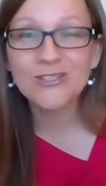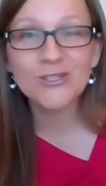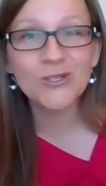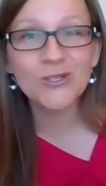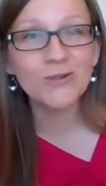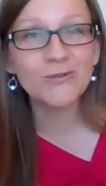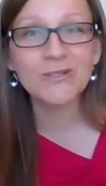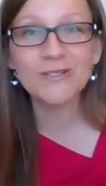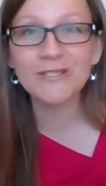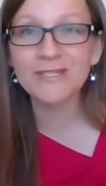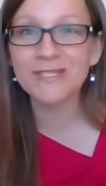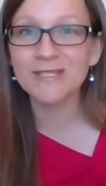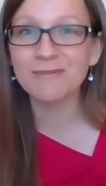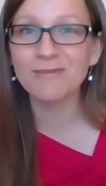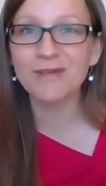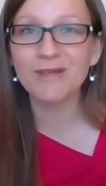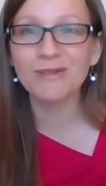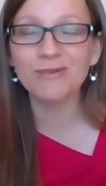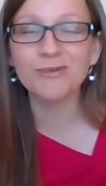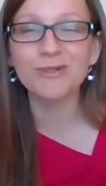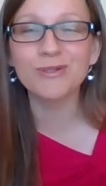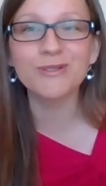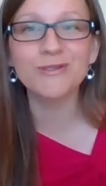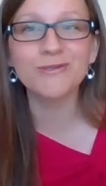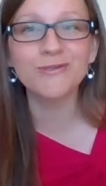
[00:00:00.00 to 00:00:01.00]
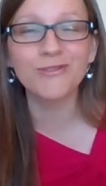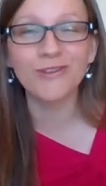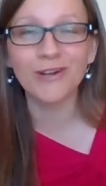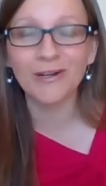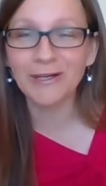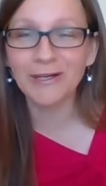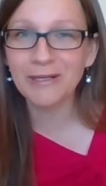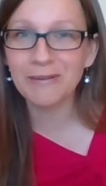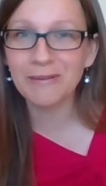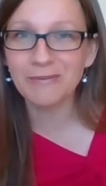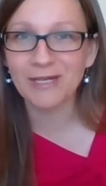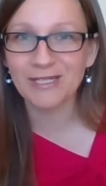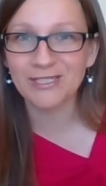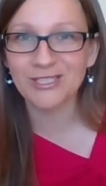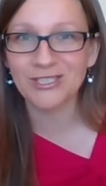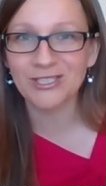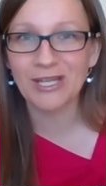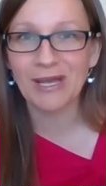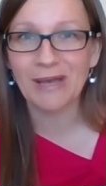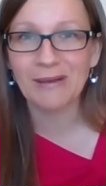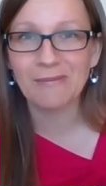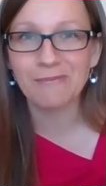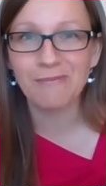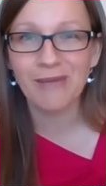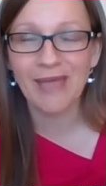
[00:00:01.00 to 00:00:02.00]
Joseph Smith was very much
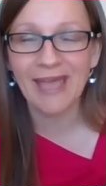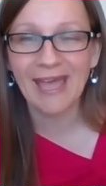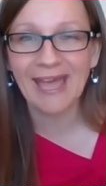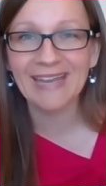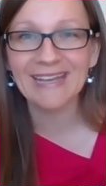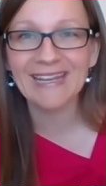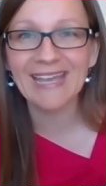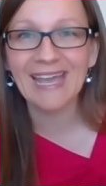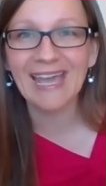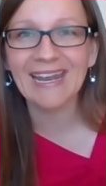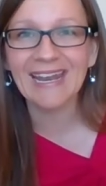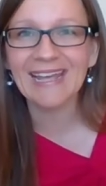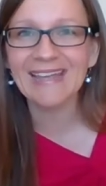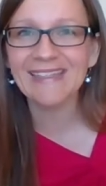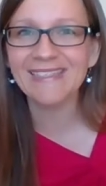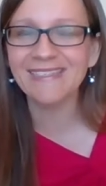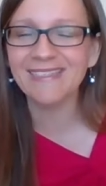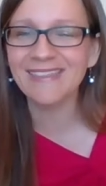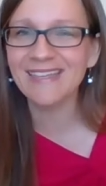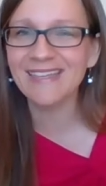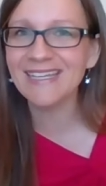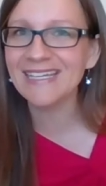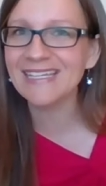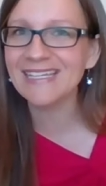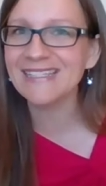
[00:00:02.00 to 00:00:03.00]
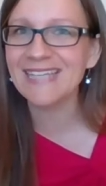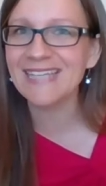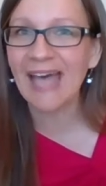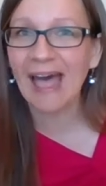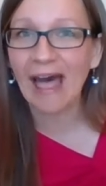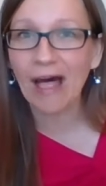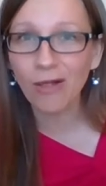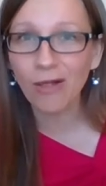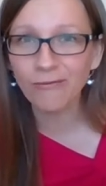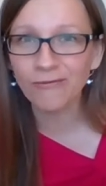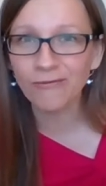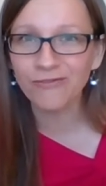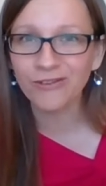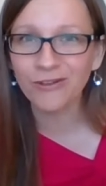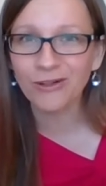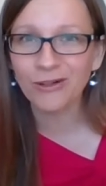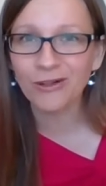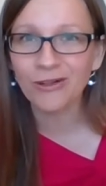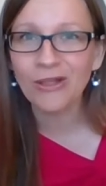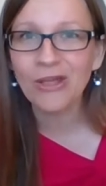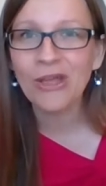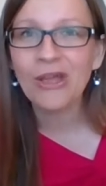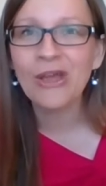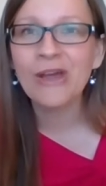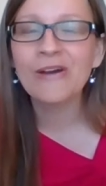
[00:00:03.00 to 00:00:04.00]
a man, and I think it's
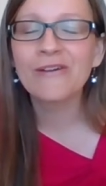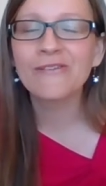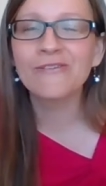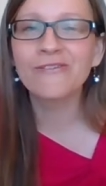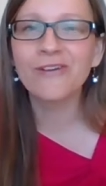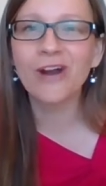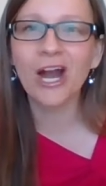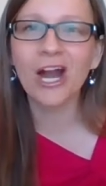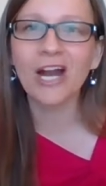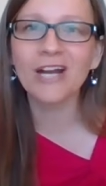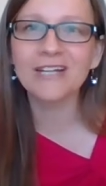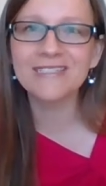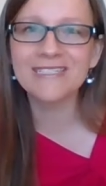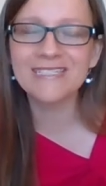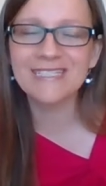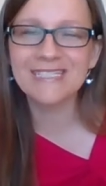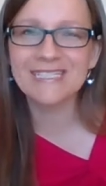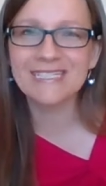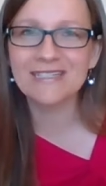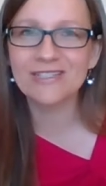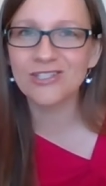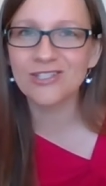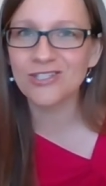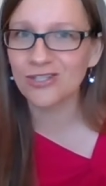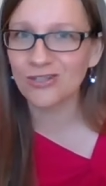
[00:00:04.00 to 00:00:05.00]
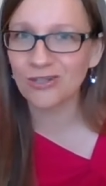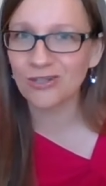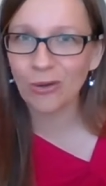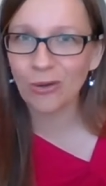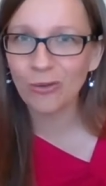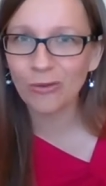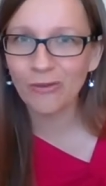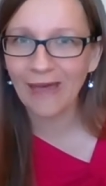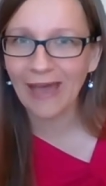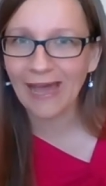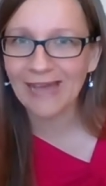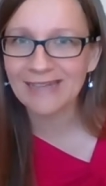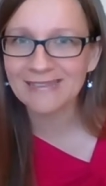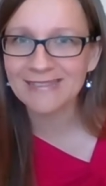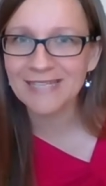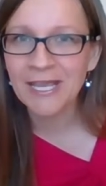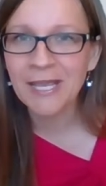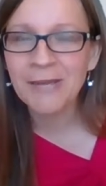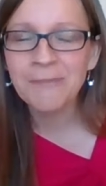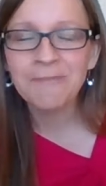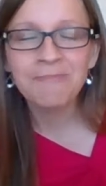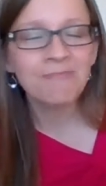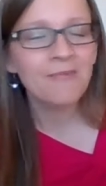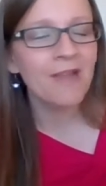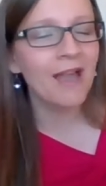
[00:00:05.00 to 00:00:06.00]
helpful for our teens to know that.
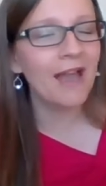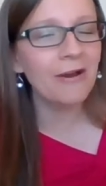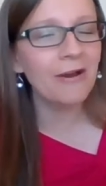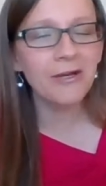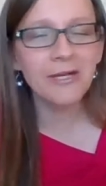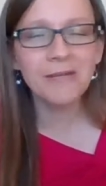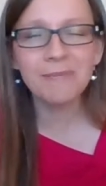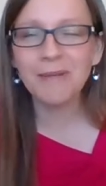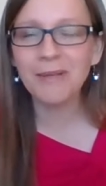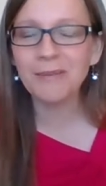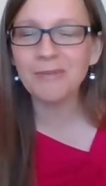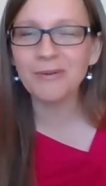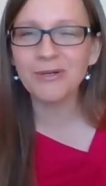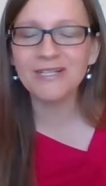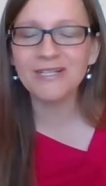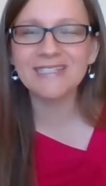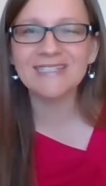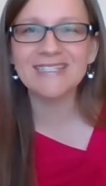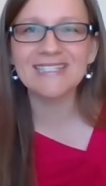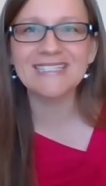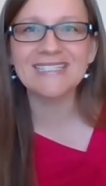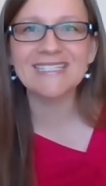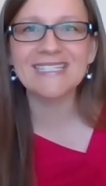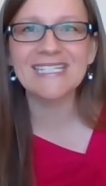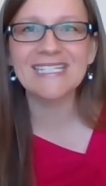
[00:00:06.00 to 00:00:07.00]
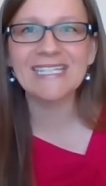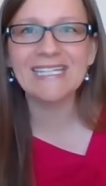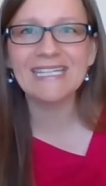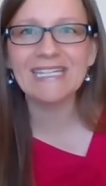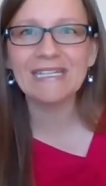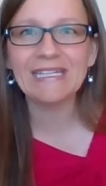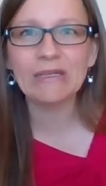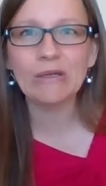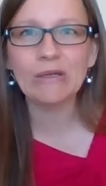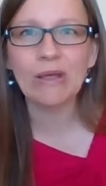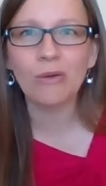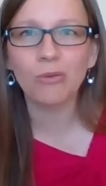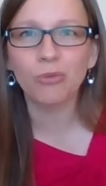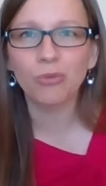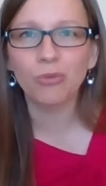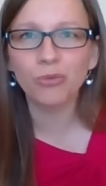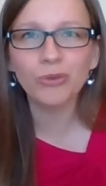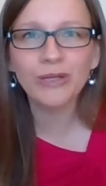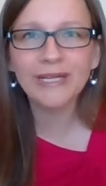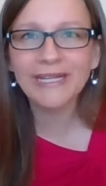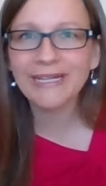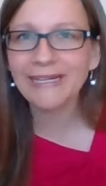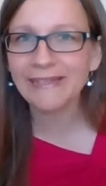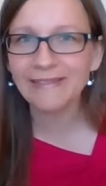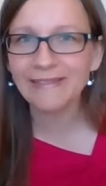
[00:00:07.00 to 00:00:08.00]
I remember as a teen
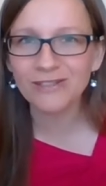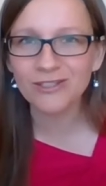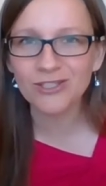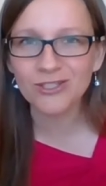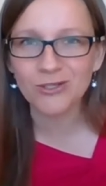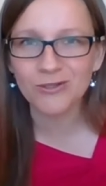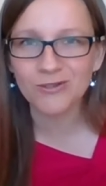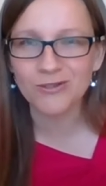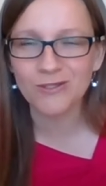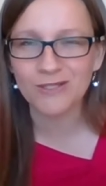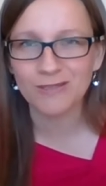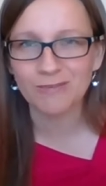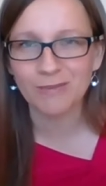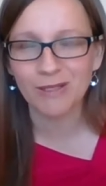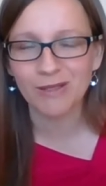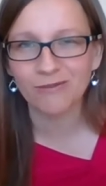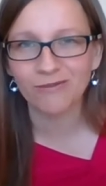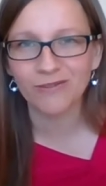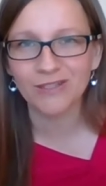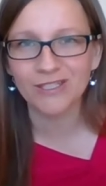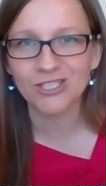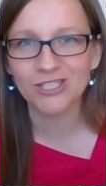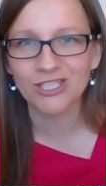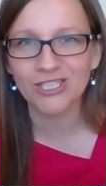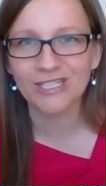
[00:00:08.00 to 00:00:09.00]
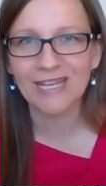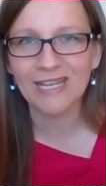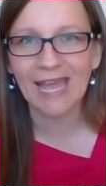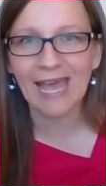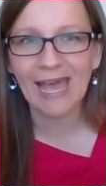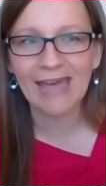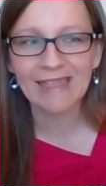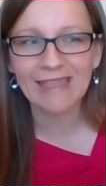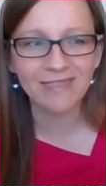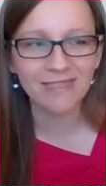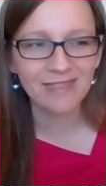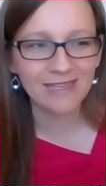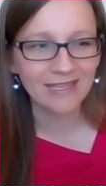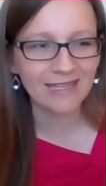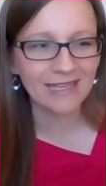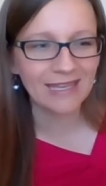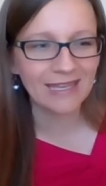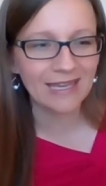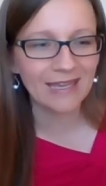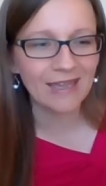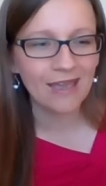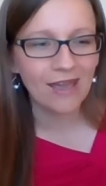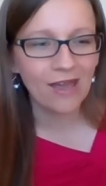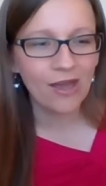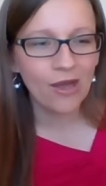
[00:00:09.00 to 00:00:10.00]
reading the Joseph Smith vision and
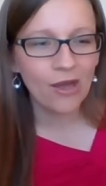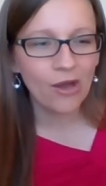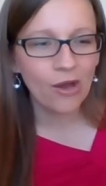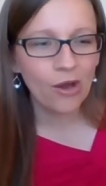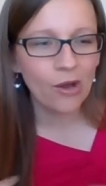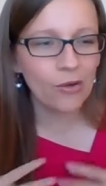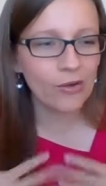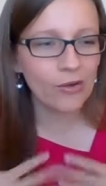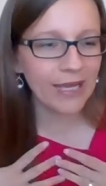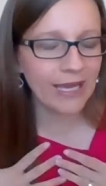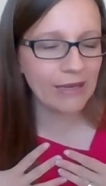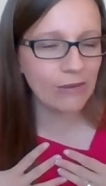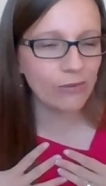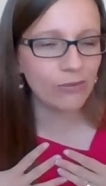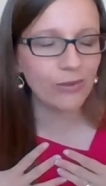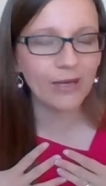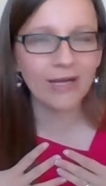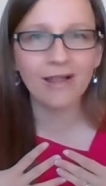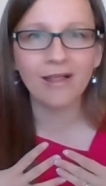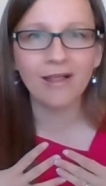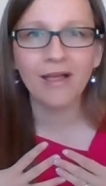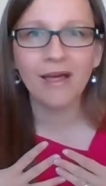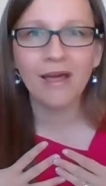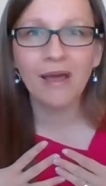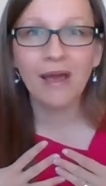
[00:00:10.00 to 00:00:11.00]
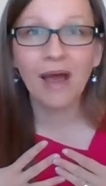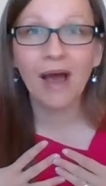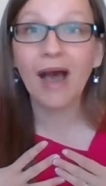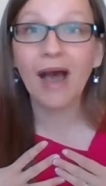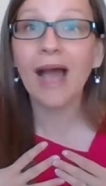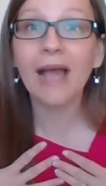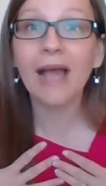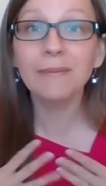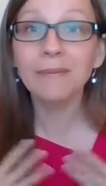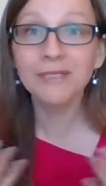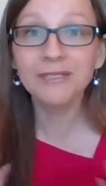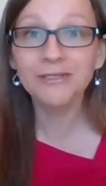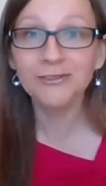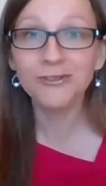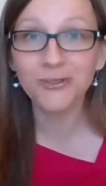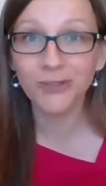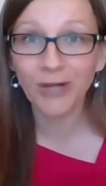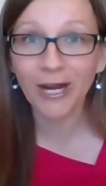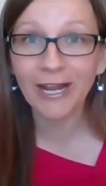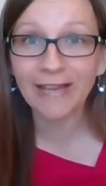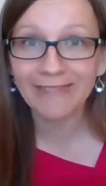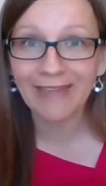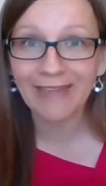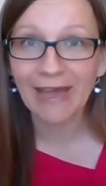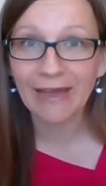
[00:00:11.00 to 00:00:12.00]
thinking, okay, well, I'm going to
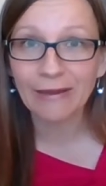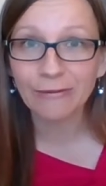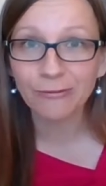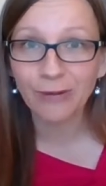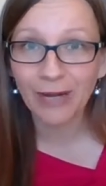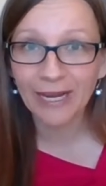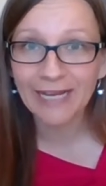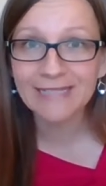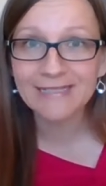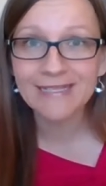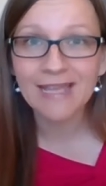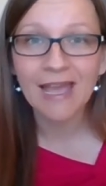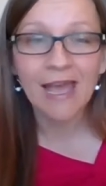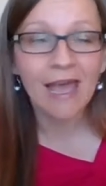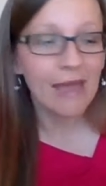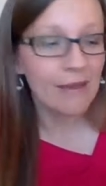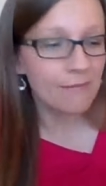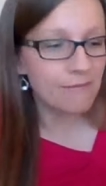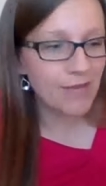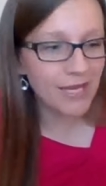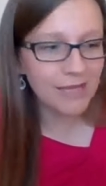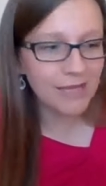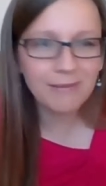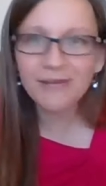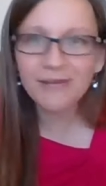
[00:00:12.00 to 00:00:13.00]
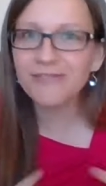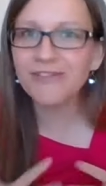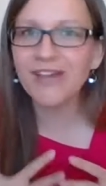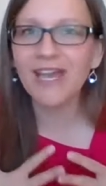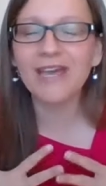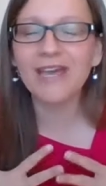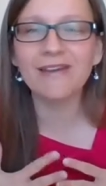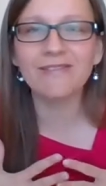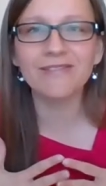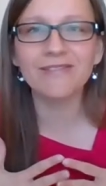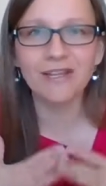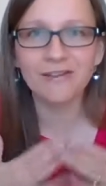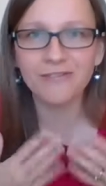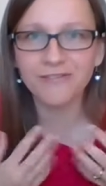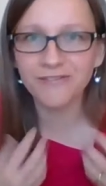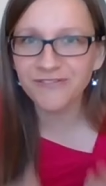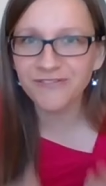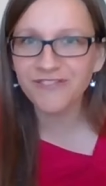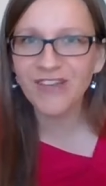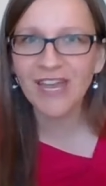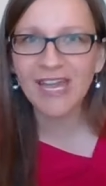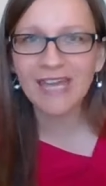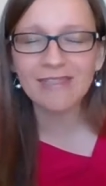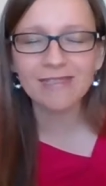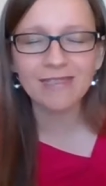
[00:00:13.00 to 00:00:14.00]
try that, right? Maybe if I have enough
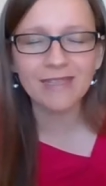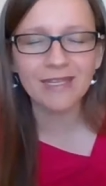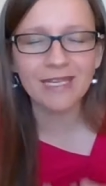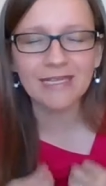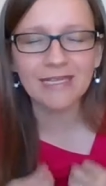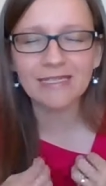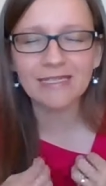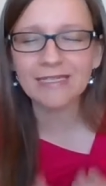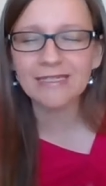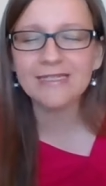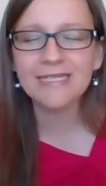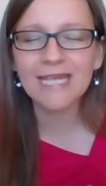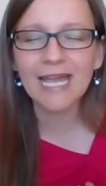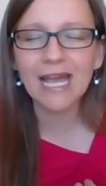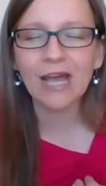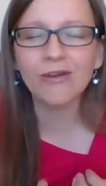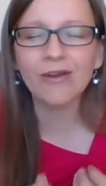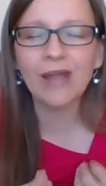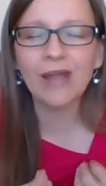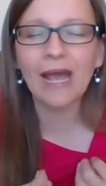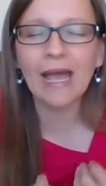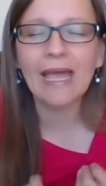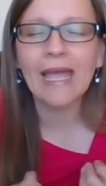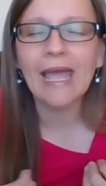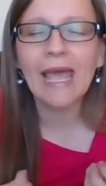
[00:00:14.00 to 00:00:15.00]
faith, I kneel down,